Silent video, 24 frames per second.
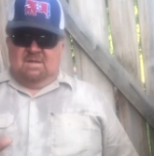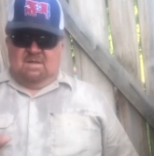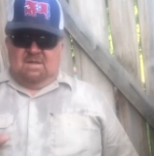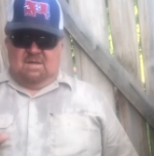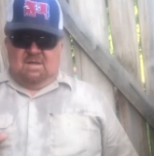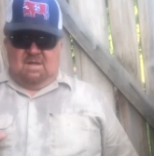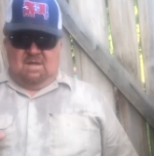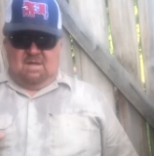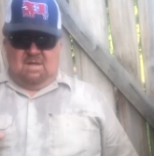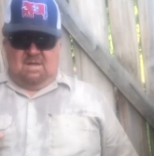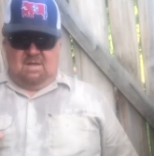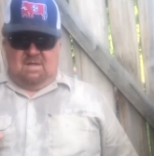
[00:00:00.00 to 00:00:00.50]

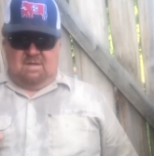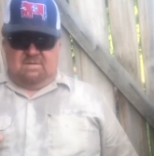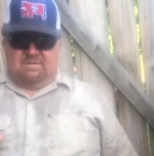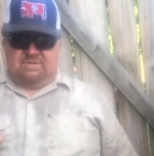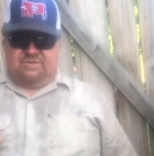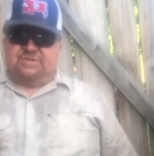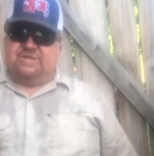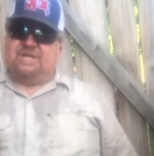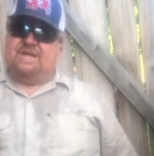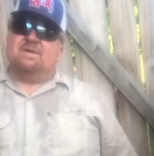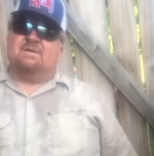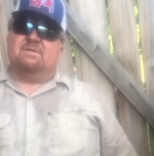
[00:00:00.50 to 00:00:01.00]
uh,
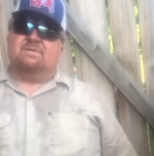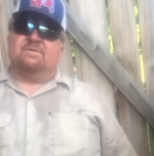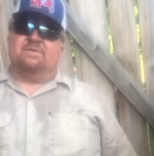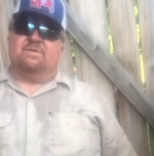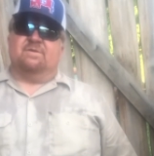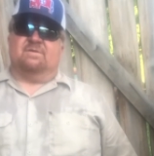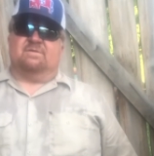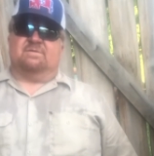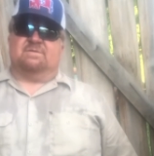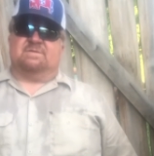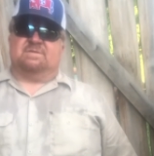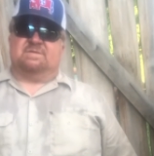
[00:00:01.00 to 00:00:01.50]

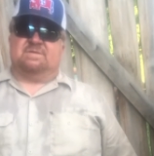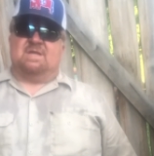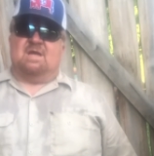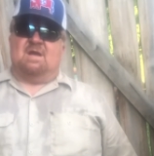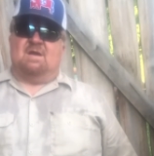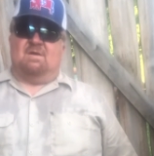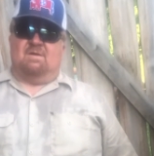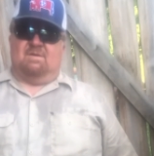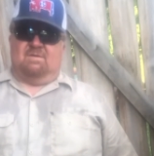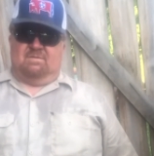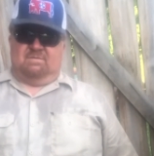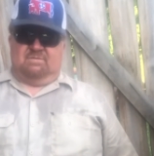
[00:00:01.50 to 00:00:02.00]
Childers
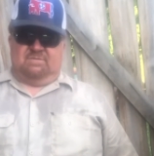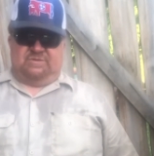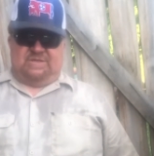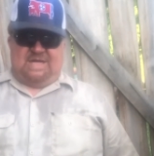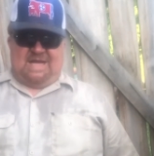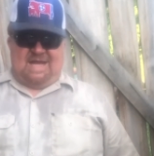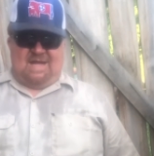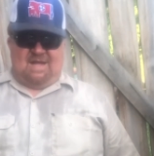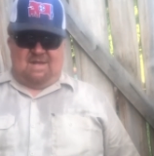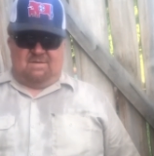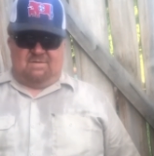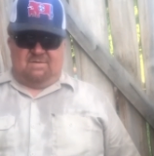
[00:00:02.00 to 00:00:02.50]
song,
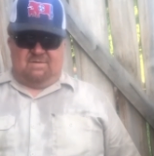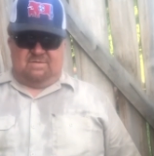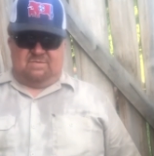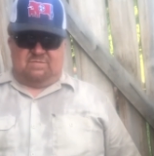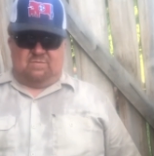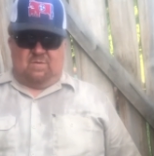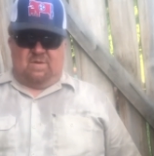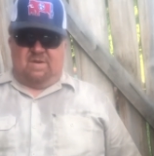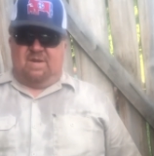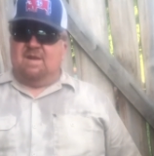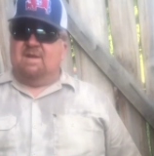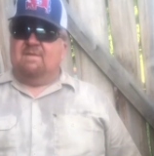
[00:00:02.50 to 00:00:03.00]
Childers,
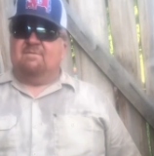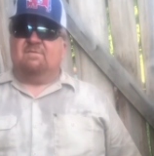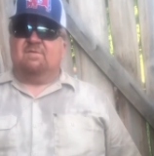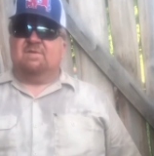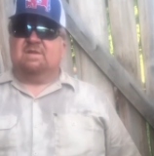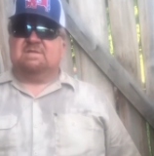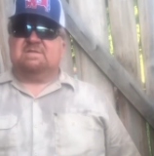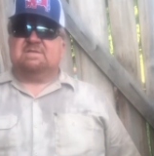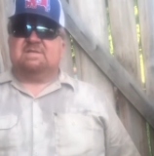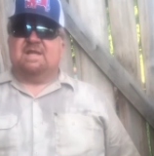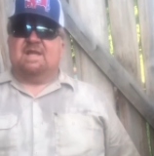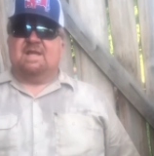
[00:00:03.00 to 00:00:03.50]
whatever
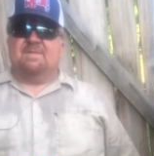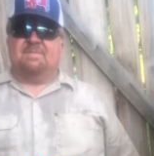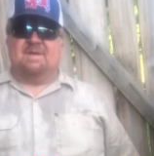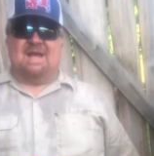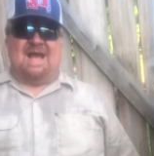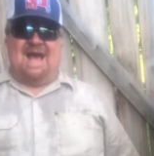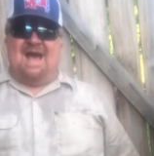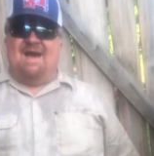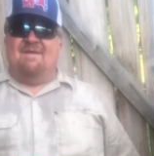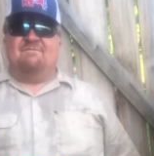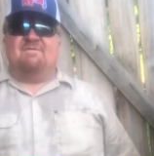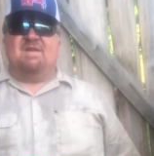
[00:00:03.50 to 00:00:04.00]
his name is.
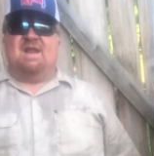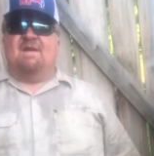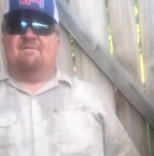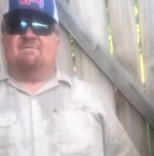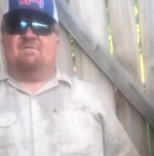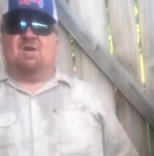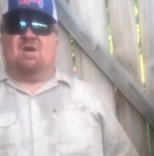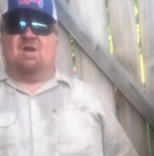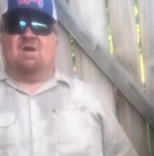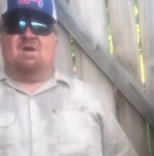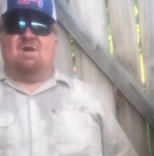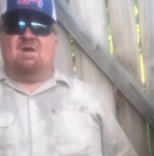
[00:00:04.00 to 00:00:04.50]
I've
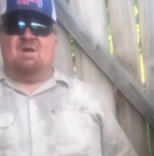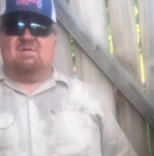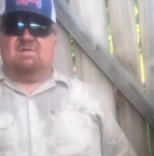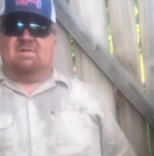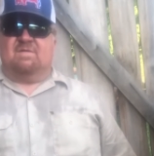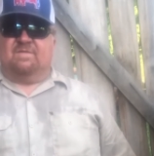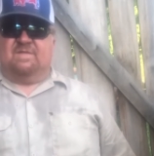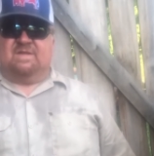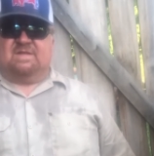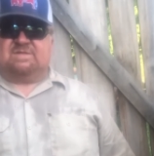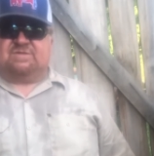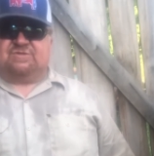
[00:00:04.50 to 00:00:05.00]
never heard
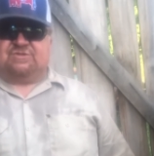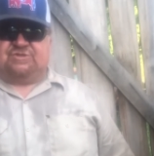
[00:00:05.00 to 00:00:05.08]
of this